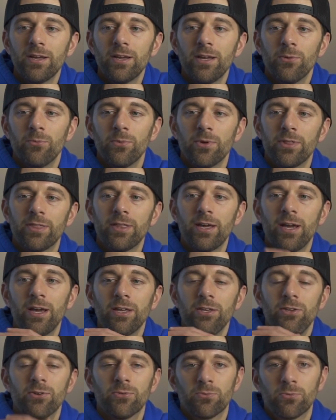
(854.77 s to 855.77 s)
And with
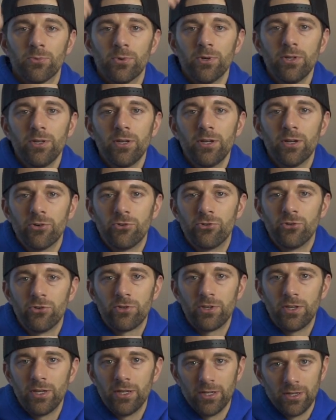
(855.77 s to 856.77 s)
that, you really are
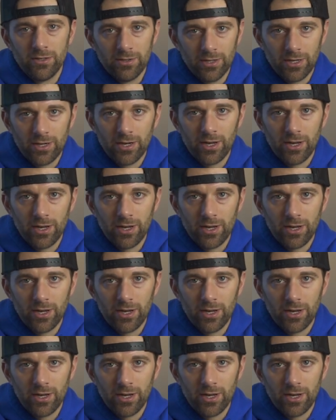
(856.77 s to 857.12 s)
just getting like